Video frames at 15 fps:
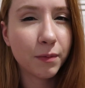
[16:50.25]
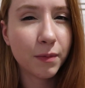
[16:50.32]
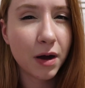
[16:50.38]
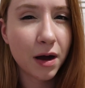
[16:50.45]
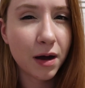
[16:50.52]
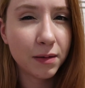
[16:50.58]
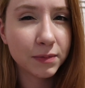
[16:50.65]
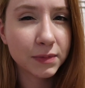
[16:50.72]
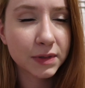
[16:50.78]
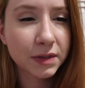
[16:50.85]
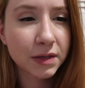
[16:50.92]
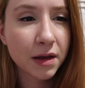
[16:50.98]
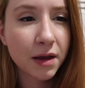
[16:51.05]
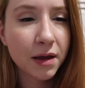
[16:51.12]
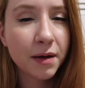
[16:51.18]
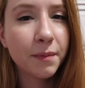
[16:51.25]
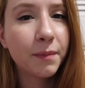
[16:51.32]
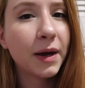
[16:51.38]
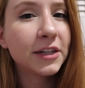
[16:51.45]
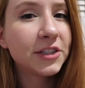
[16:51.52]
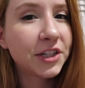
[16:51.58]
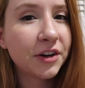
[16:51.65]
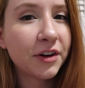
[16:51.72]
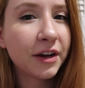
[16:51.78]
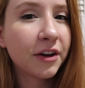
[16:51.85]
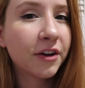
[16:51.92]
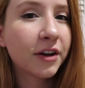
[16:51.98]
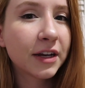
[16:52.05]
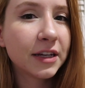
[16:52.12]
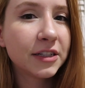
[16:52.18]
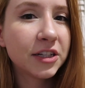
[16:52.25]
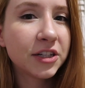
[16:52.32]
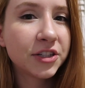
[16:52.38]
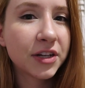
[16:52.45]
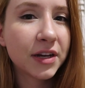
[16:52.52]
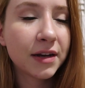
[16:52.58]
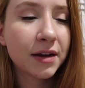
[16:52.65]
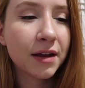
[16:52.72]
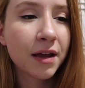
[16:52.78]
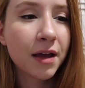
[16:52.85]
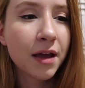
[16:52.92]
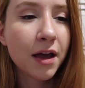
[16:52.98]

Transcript: moms by sharing her condition,